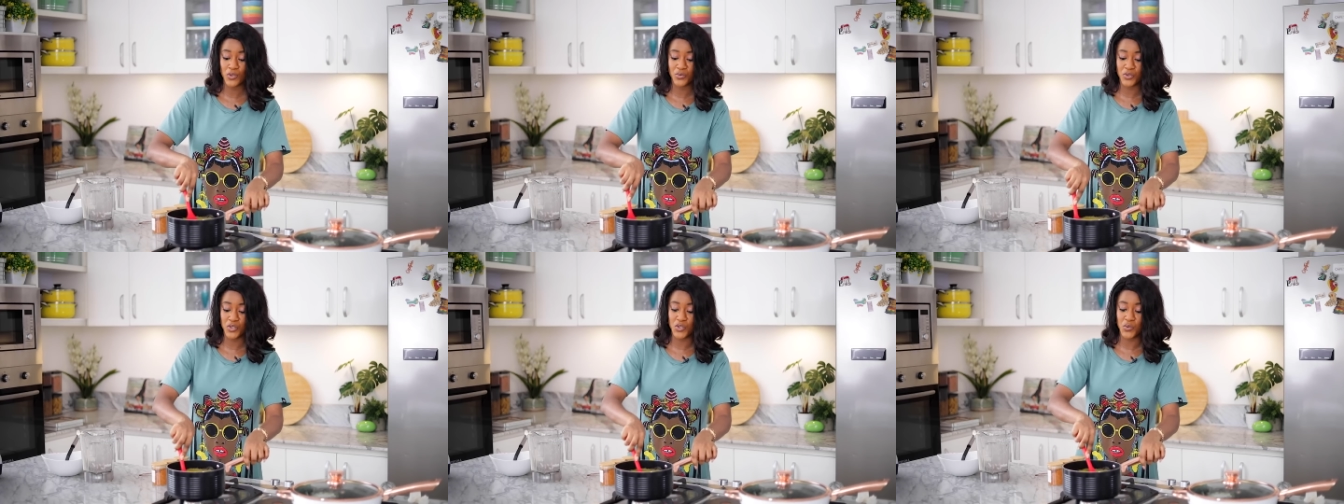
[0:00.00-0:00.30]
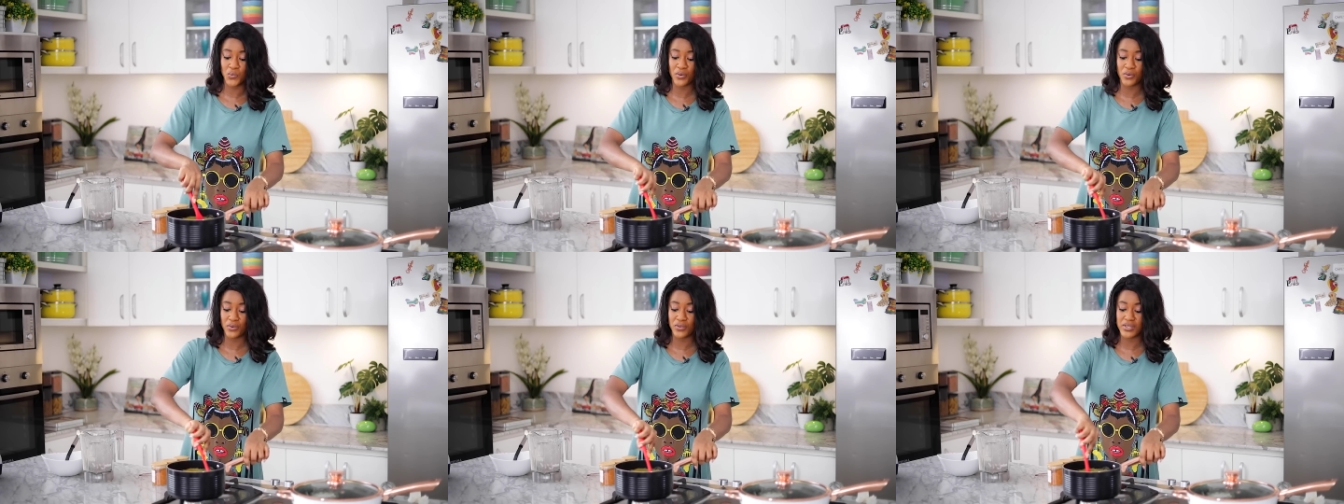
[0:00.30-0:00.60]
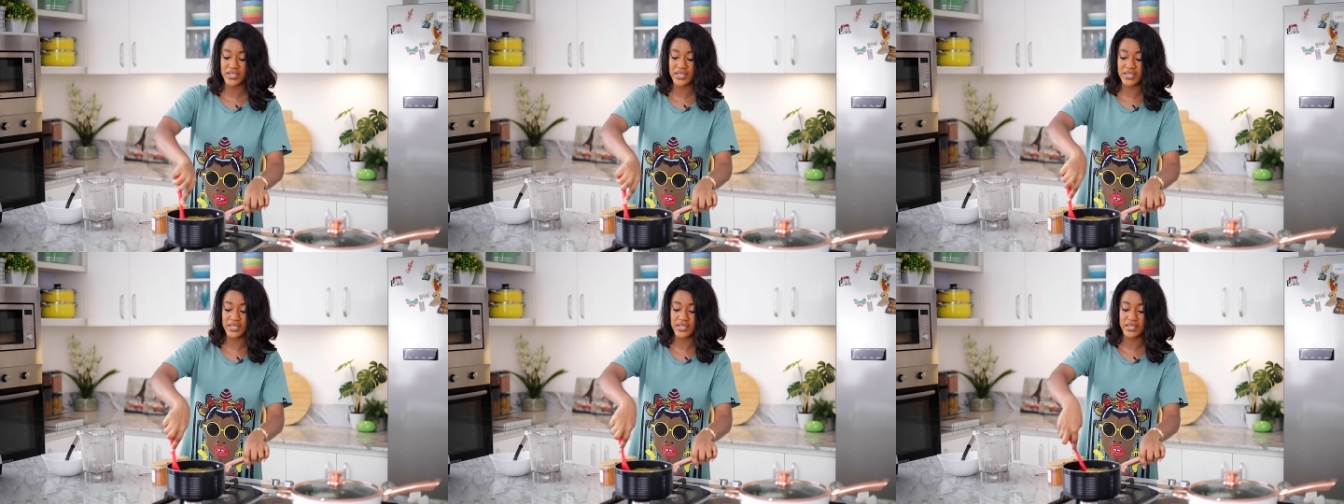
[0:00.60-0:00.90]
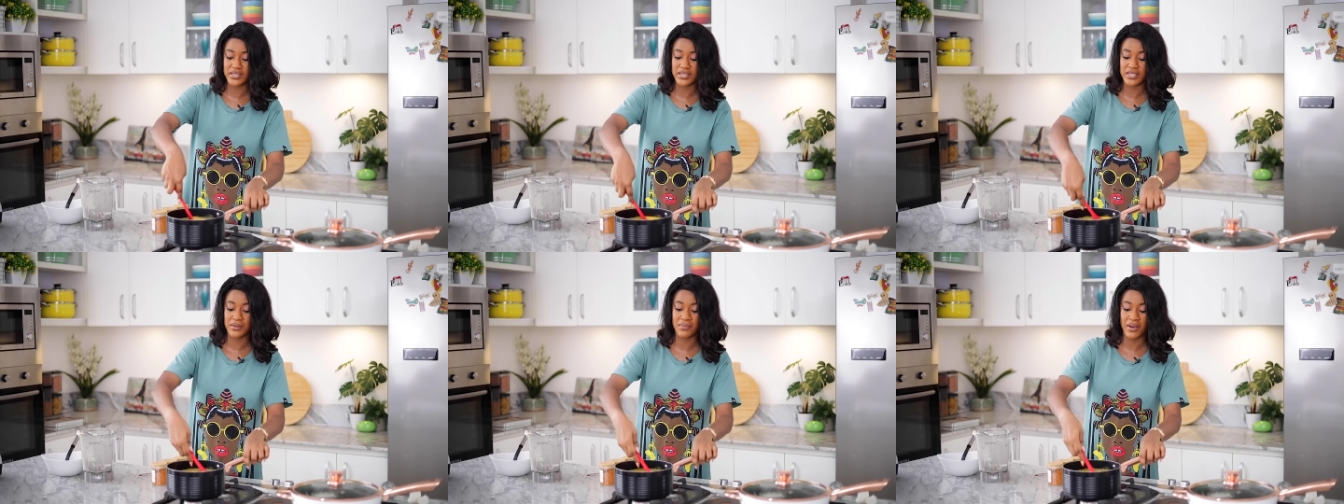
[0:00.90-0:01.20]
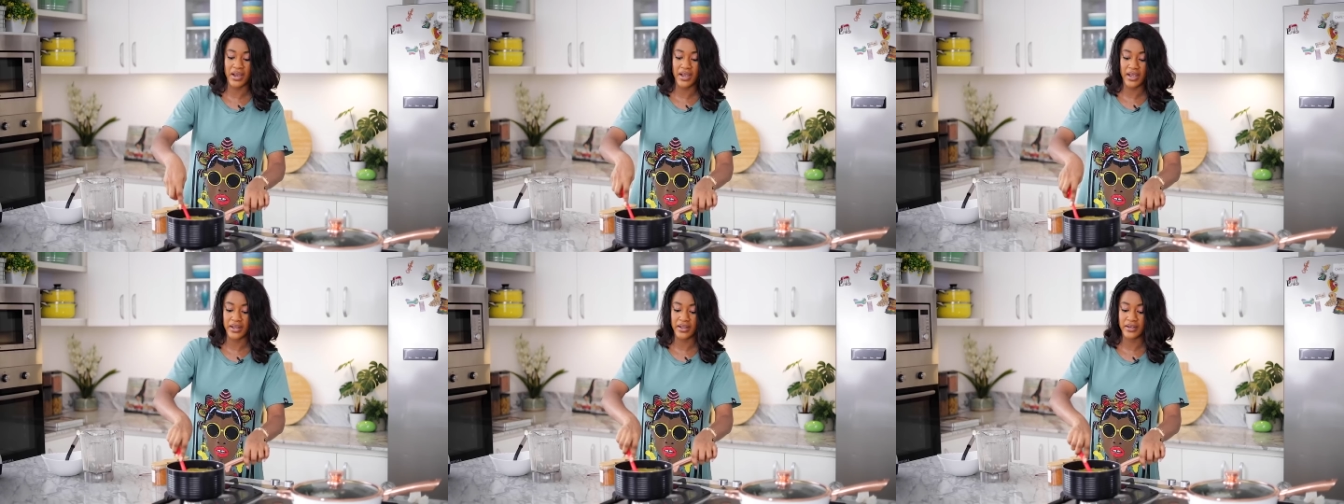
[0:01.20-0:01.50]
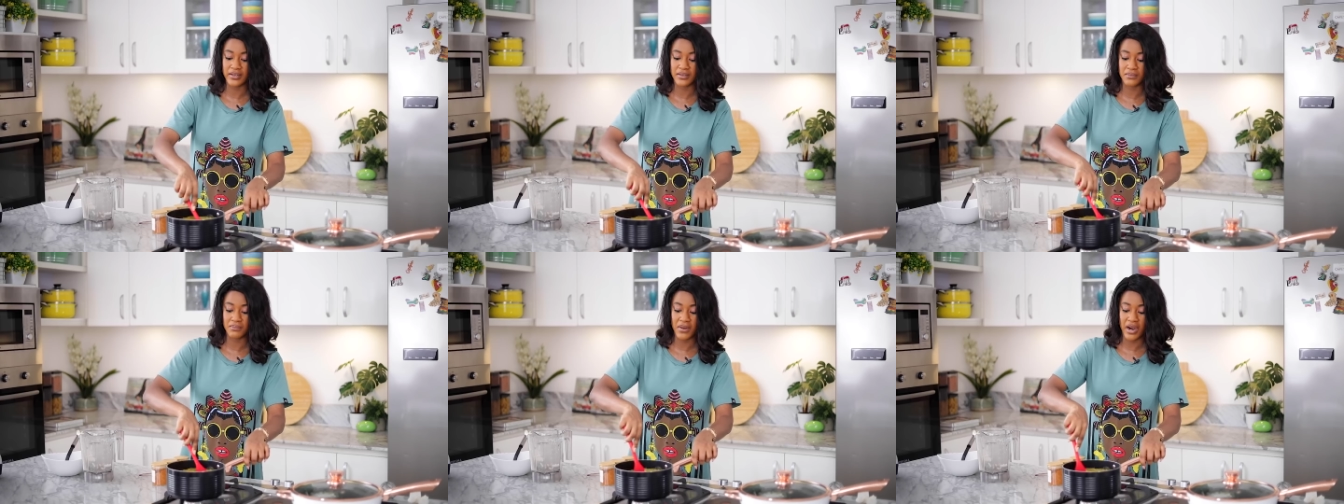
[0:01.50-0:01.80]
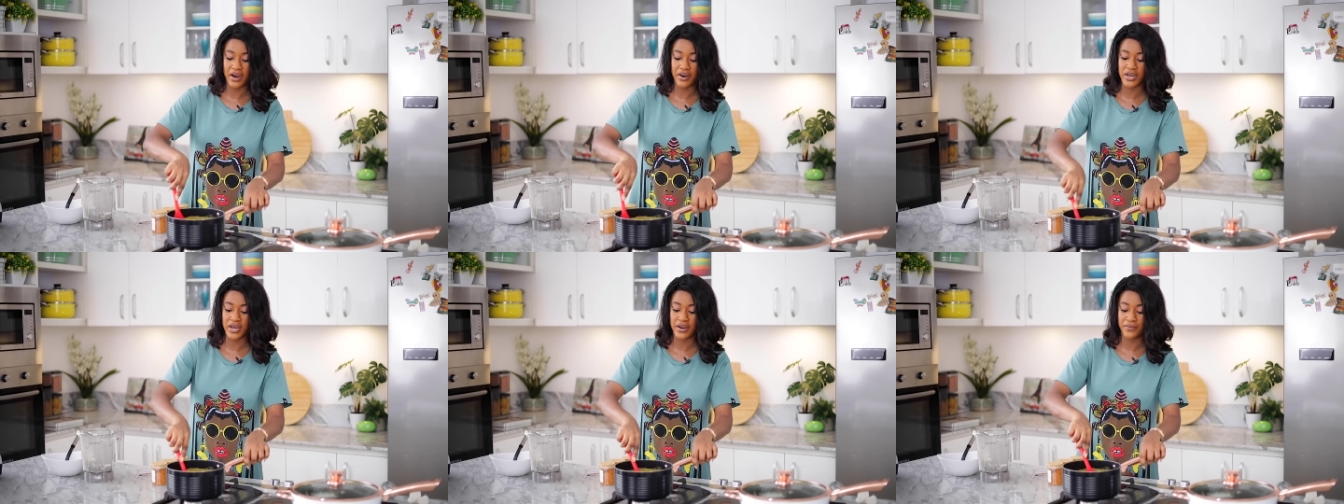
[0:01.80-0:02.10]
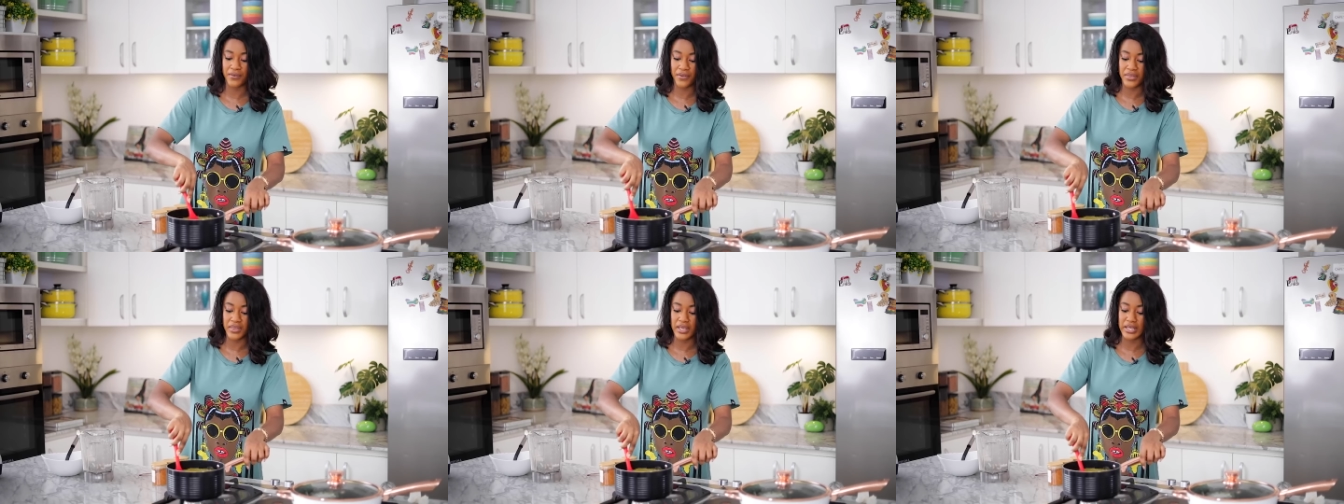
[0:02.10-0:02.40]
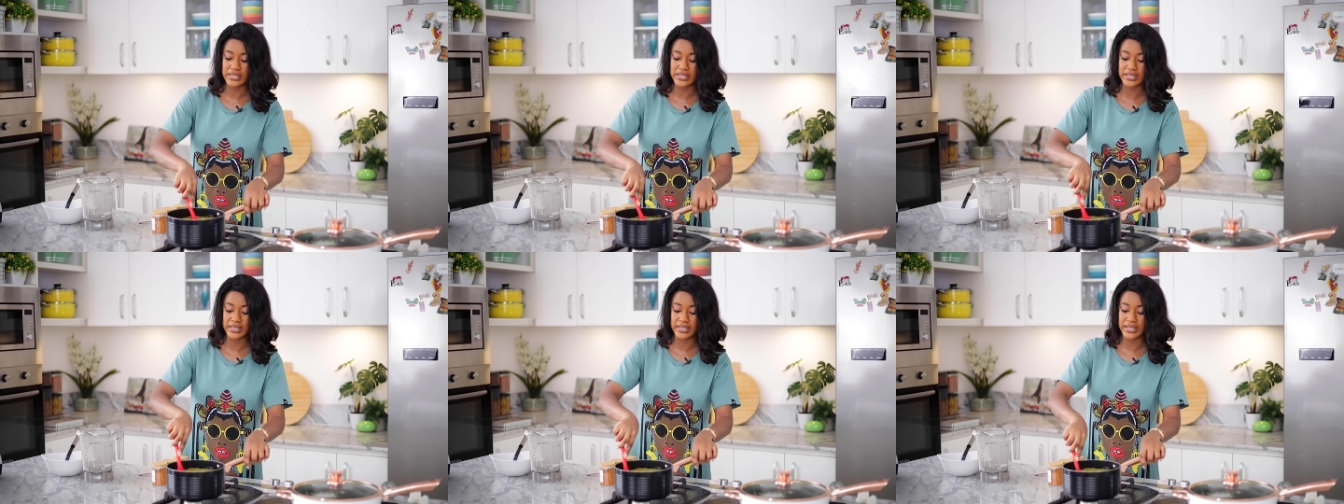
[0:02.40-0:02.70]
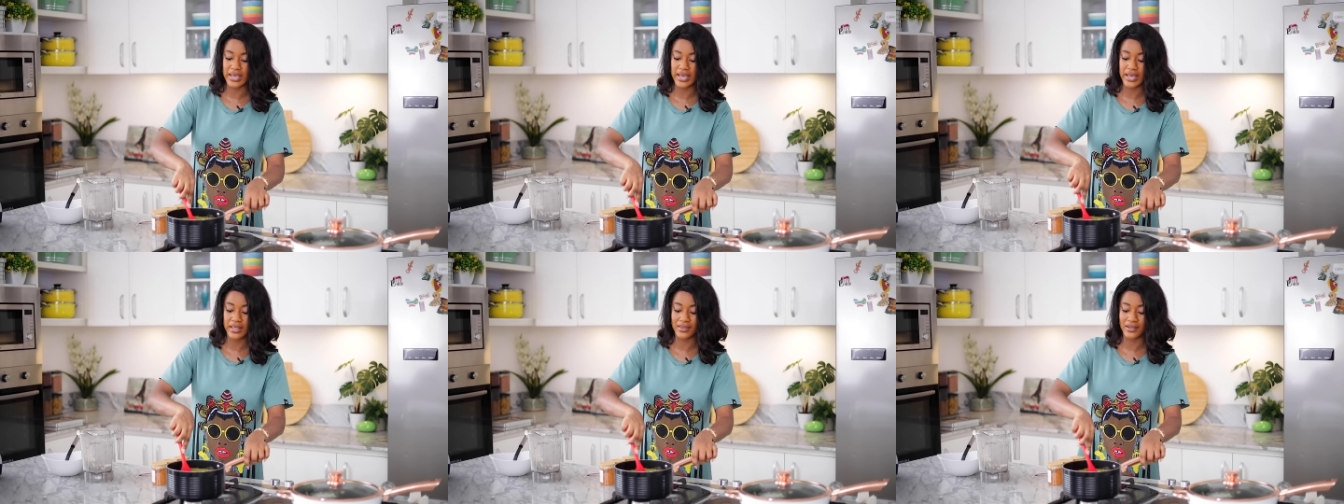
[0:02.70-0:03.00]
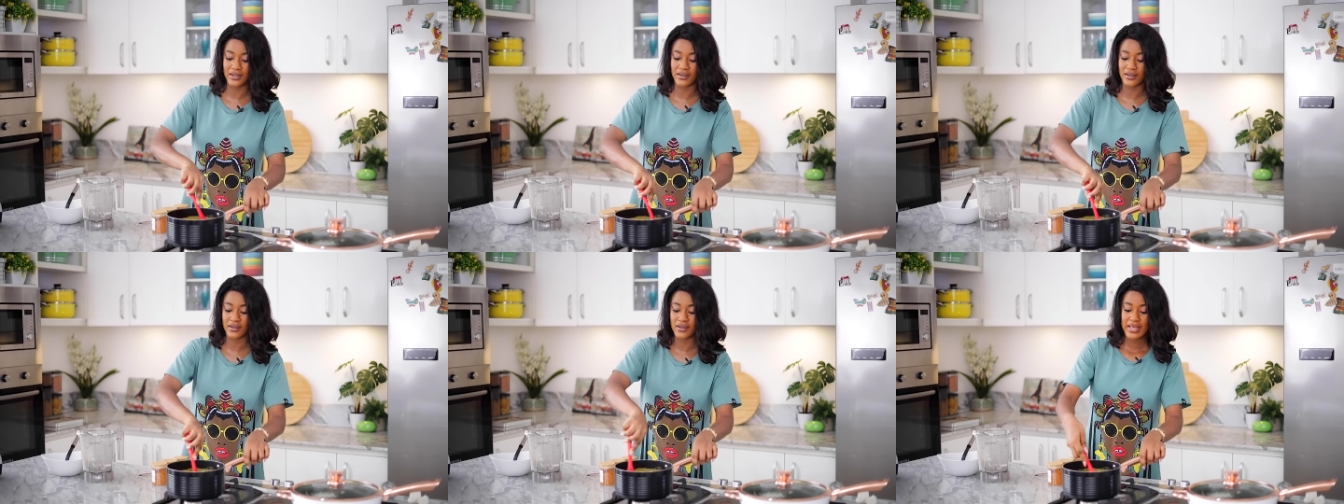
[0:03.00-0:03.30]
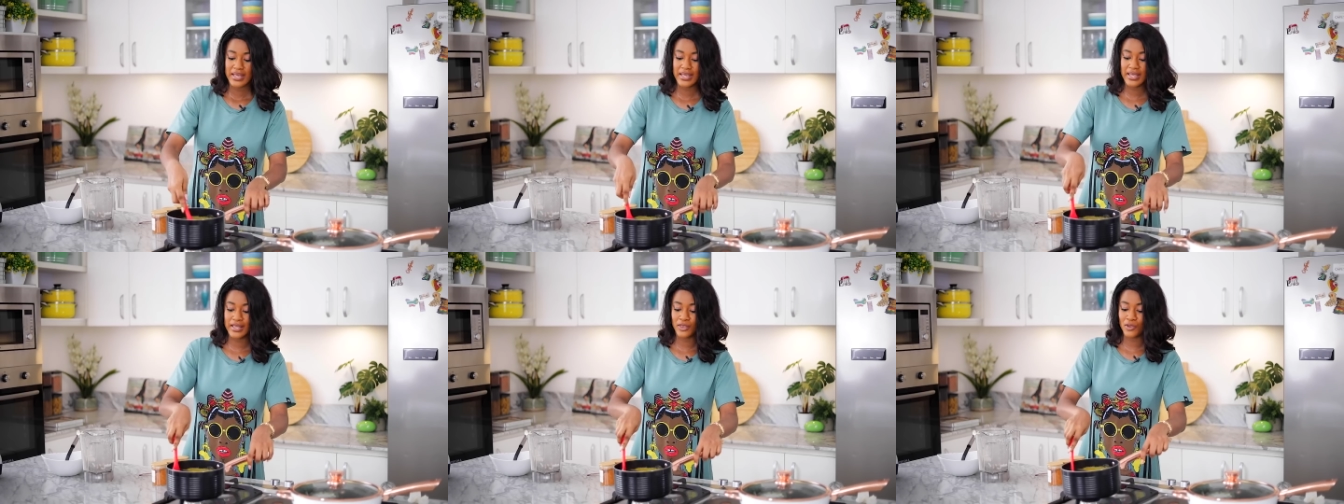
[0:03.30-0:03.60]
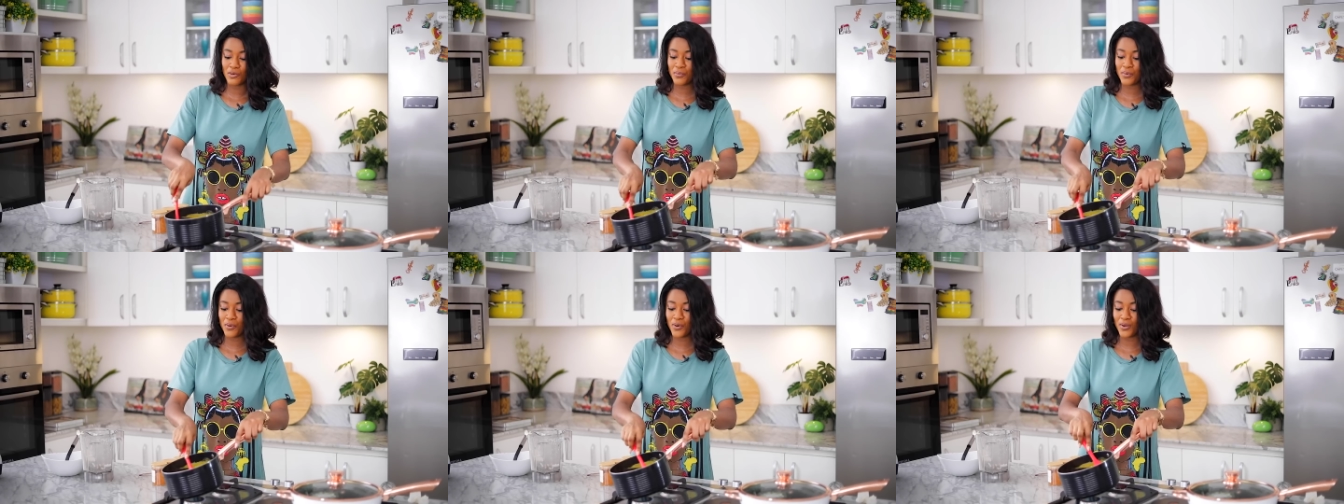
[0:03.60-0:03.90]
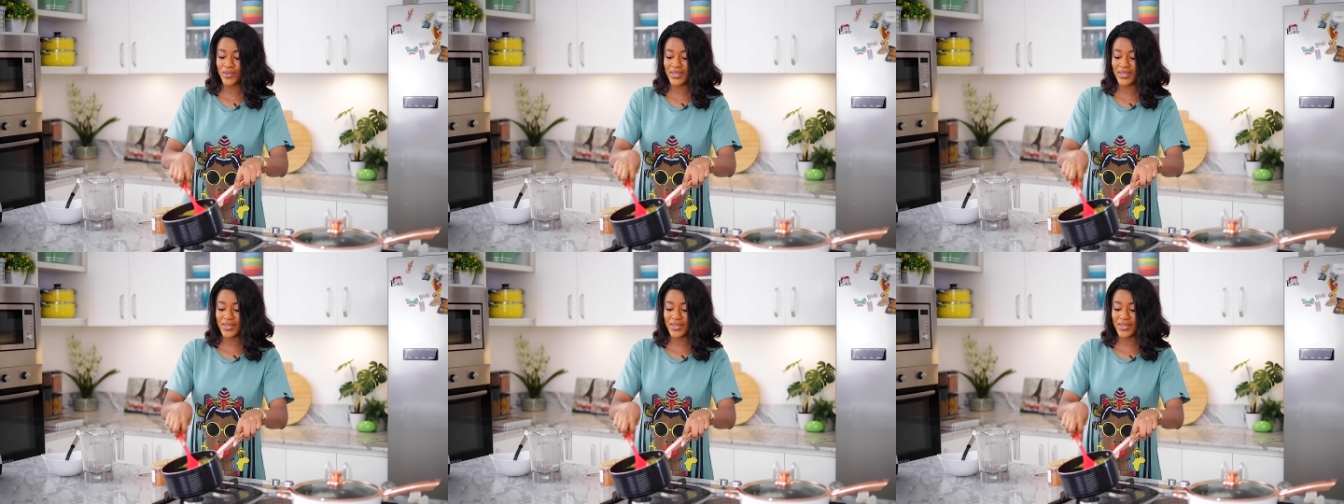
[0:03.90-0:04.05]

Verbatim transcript: We just want to simmer and marry everything together in the pot.